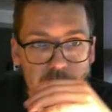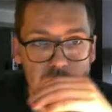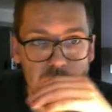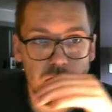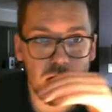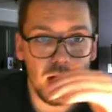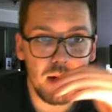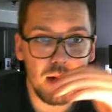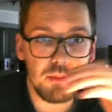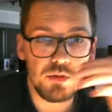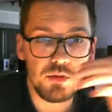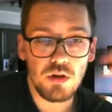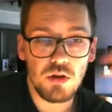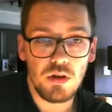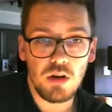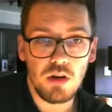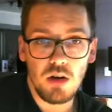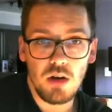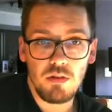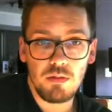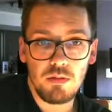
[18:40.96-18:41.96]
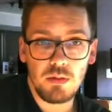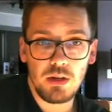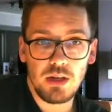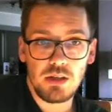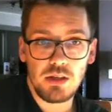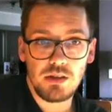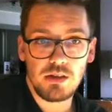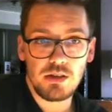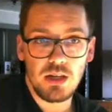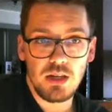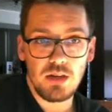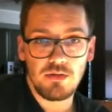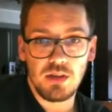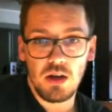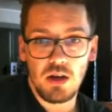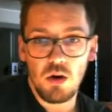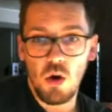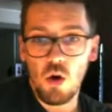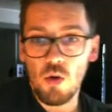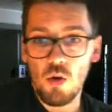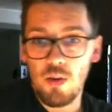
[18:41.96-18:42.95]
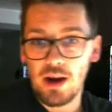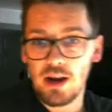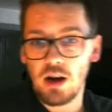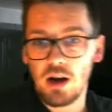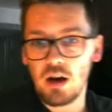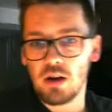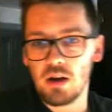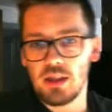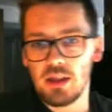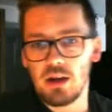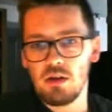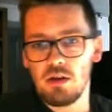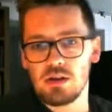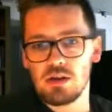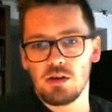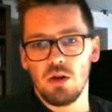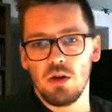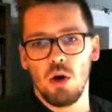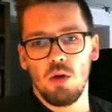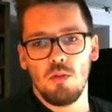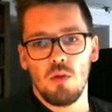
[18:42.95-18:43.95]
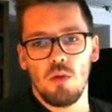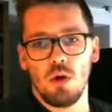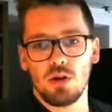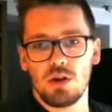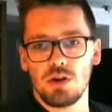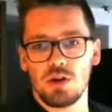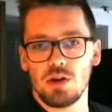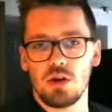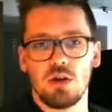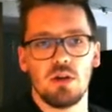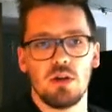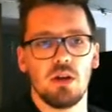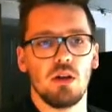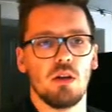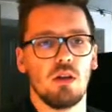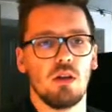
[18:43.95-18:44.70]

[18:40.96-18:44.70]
I'm sure the government isn't safe. Oh my god, there is no more tutorial.